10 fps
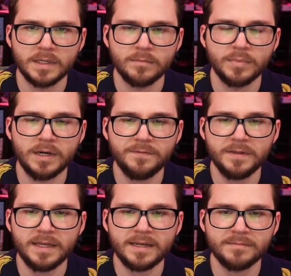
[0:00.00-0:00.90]
Bro, I feel
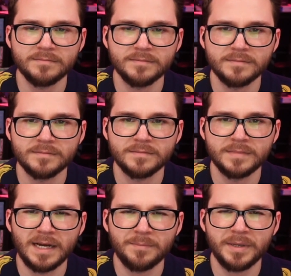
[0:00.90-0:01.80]
like I'm
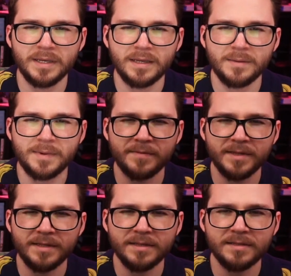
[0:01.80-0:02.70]
not picking up
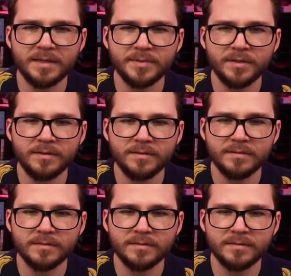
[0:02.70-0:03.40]
everything in this episode.